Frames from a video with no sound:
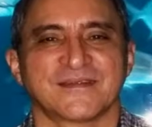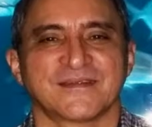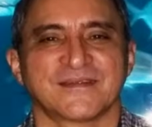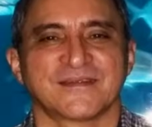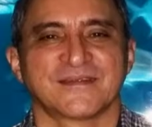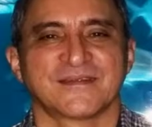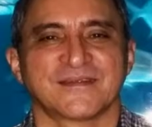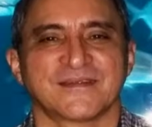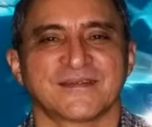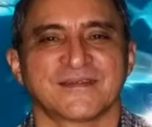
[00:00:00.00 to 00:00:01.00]

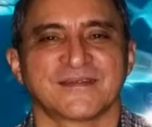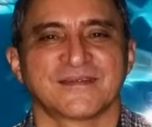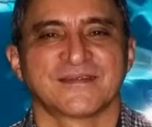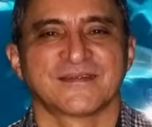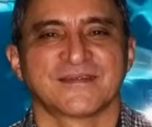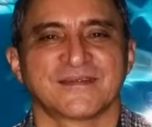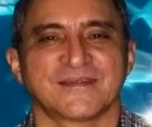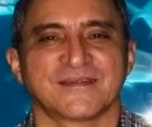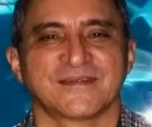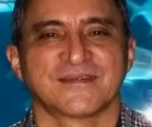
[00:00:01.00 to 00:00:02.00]

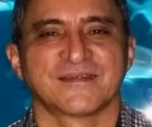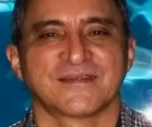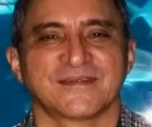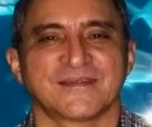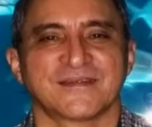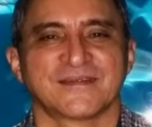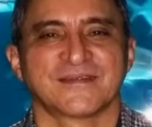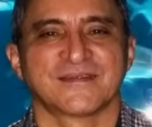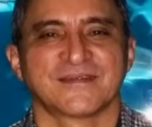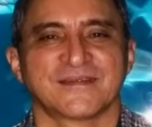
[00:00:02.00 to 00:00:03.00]

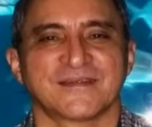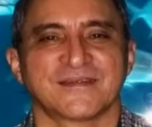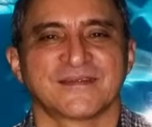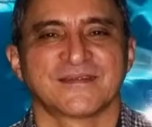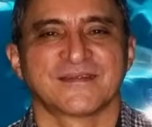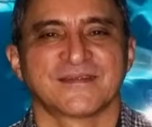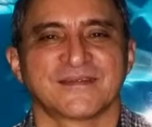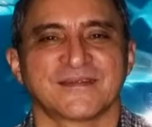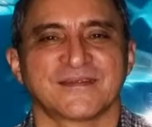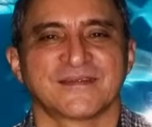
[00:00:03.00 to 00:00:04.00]

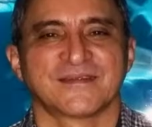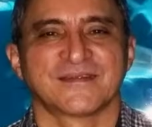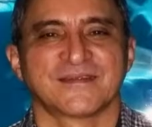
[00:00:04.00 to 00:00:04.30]
Nothing is said.